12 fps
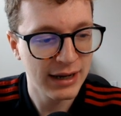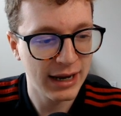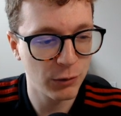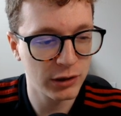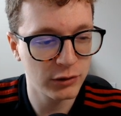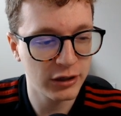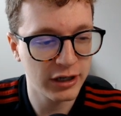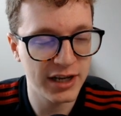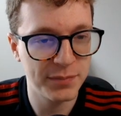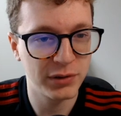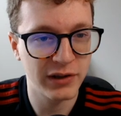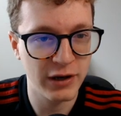And we're going to look at
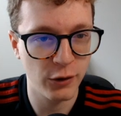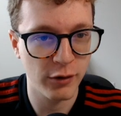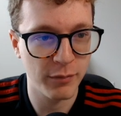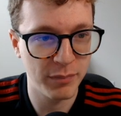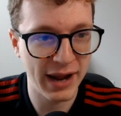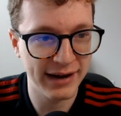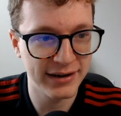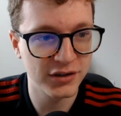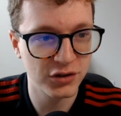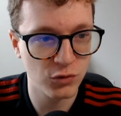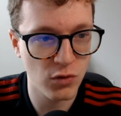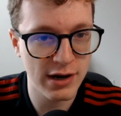a player batting
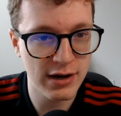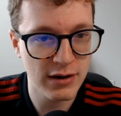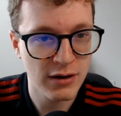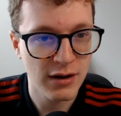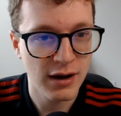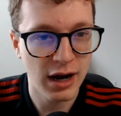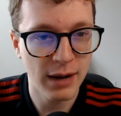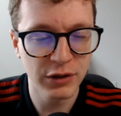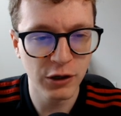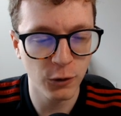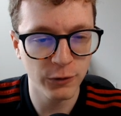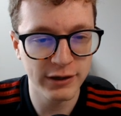streak. I'm
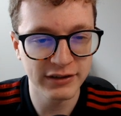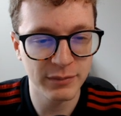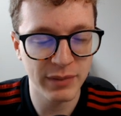curious